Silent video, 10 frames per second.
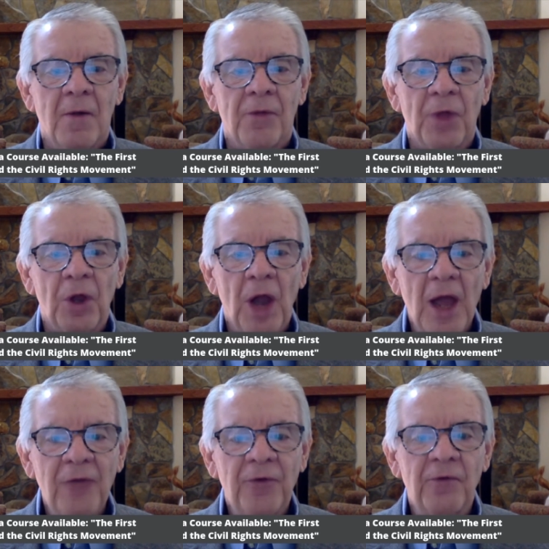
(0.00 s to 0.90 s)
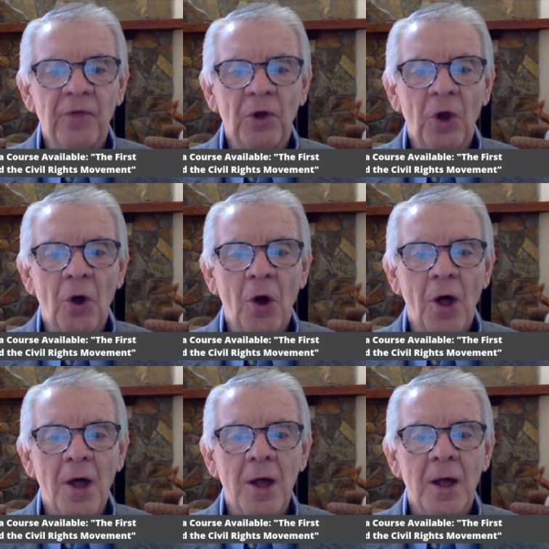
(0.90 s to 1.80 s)
The life of the
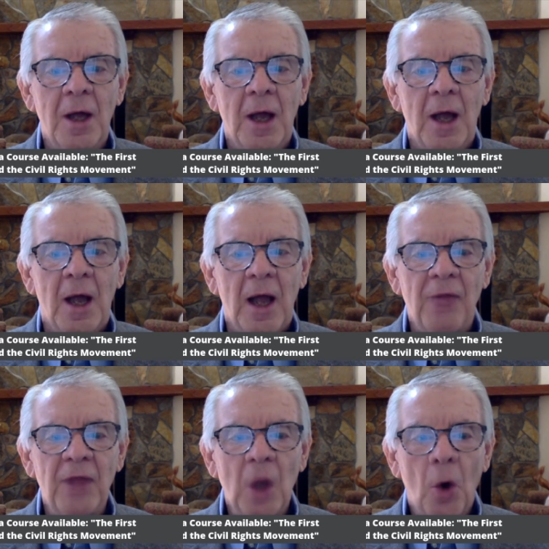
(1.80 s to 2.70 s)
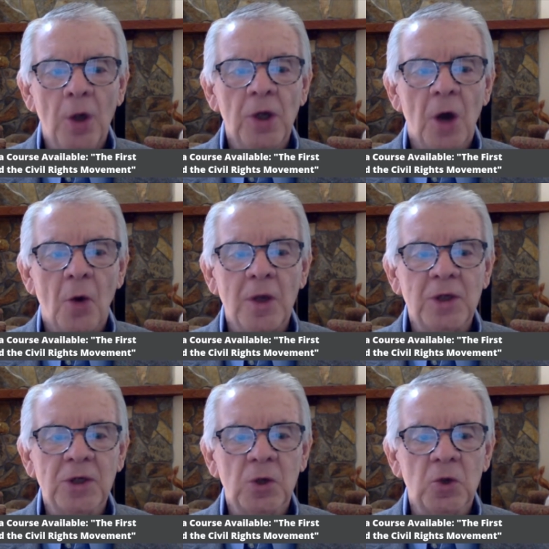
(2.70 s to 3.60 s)
law and the ongoing
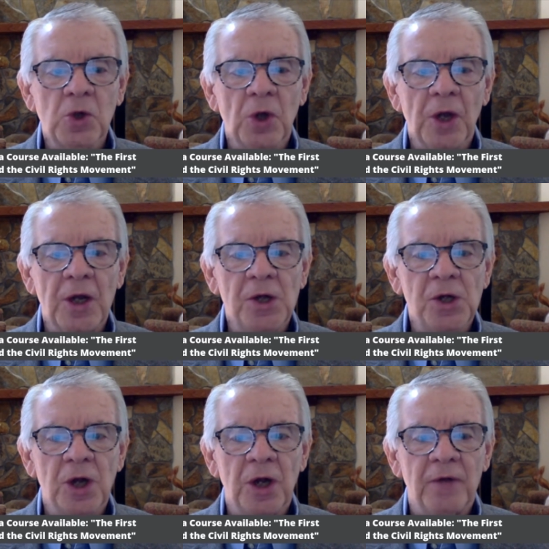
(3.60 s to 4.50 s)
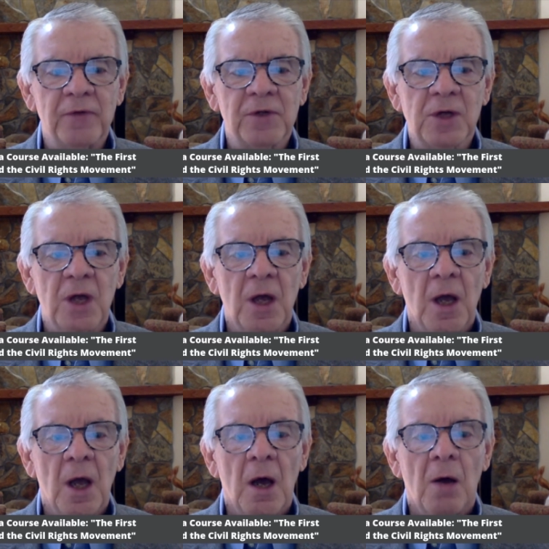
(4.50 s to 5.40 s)
social initiatives
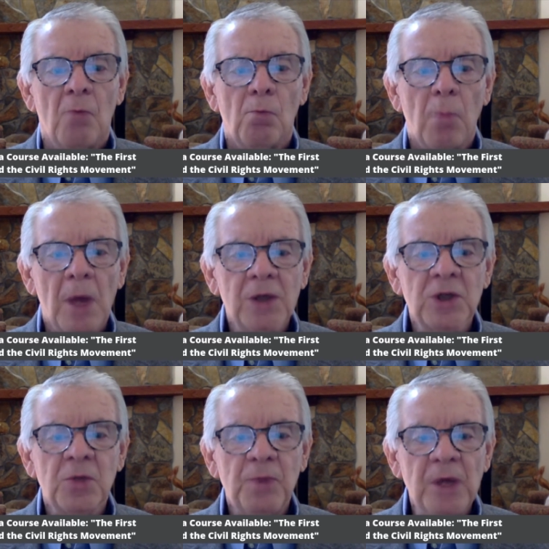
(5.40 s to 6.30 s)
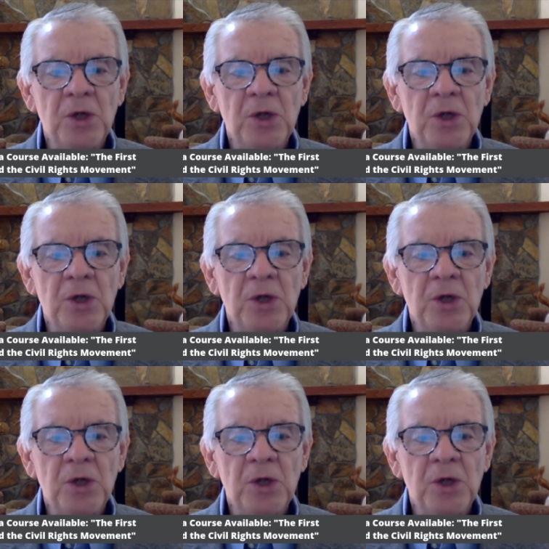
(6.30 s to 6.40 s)
must be